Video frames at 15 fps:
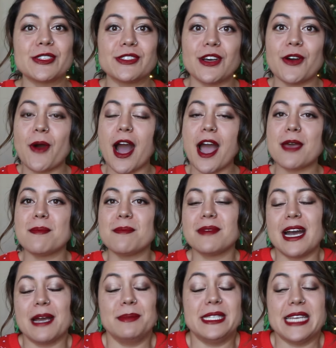So
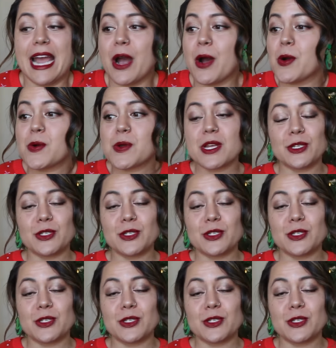I'm down